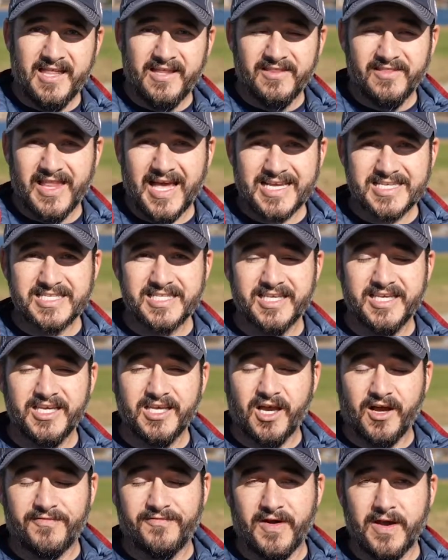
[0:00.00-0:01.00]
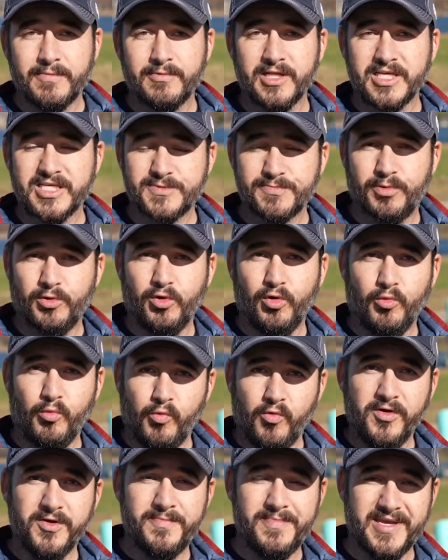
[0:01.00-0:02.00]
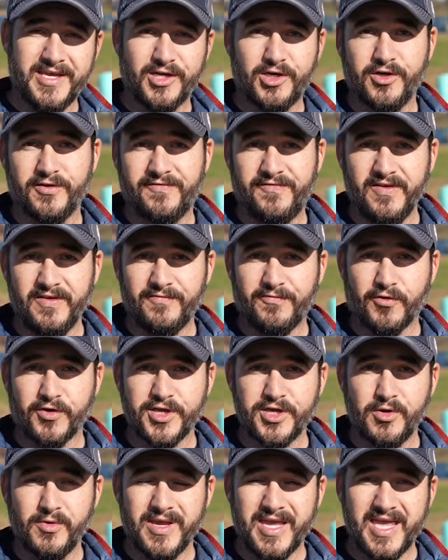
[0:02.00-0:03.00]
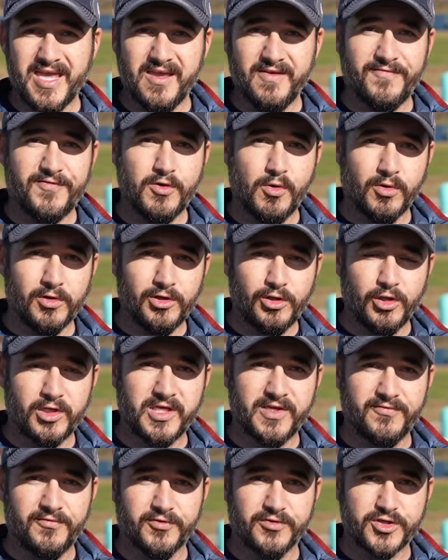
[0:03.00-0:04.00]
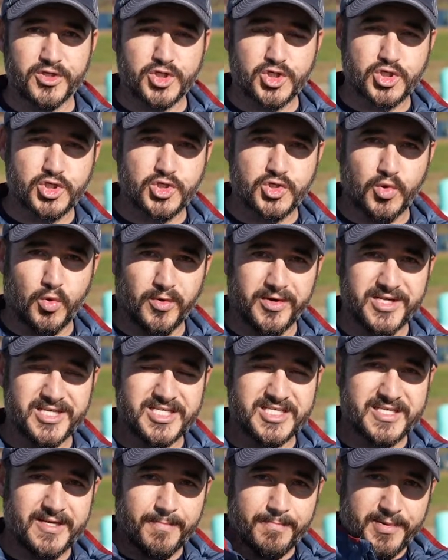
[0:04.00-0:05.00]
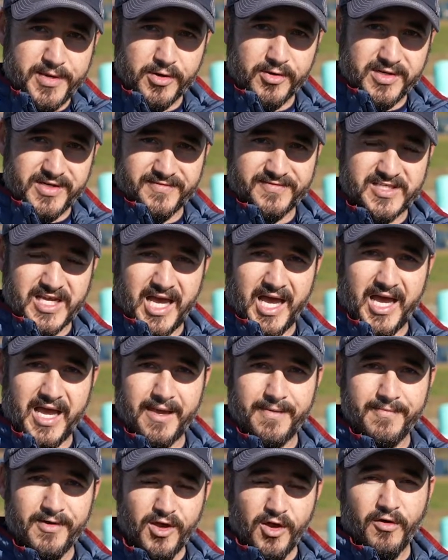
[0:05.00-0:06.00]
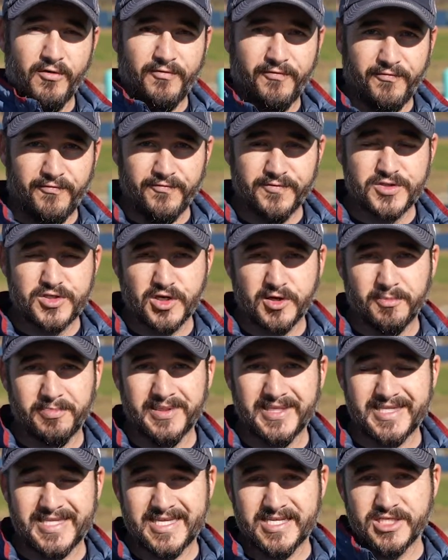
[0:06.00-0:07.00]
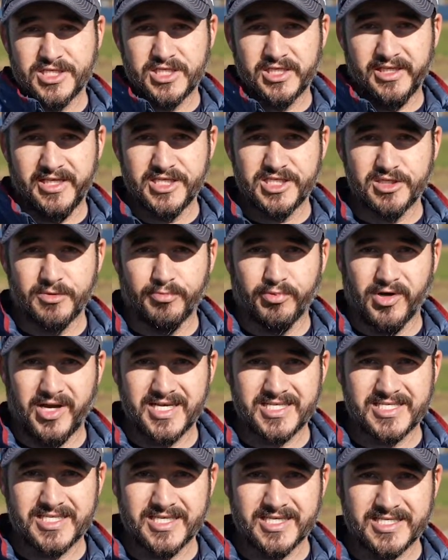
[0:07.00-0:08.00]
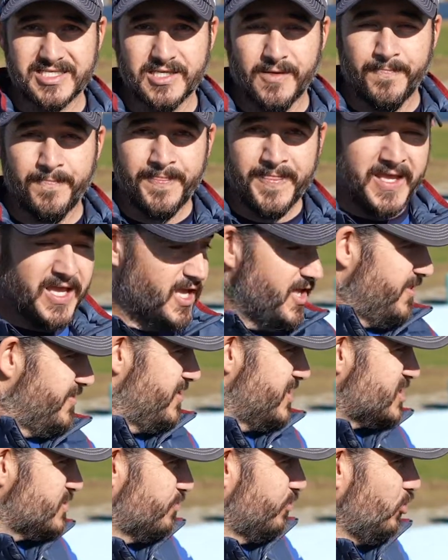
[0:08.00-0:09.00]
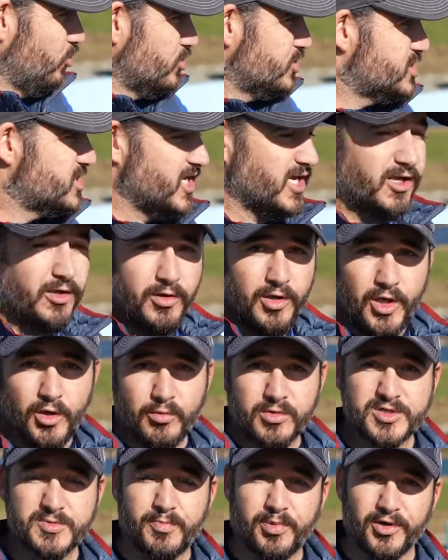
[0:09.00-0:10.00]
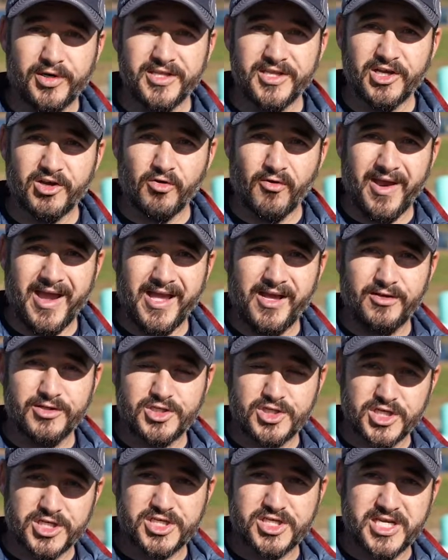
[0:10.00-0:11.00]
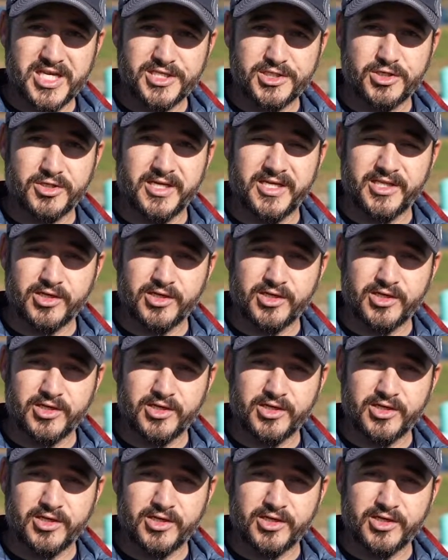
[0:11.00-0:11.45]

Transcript: Lastly, a fiberglass pool would be a good fit for you if you are looking for the shortest period of time to complete the installation process. This pool shell was put in the ground just yesterday.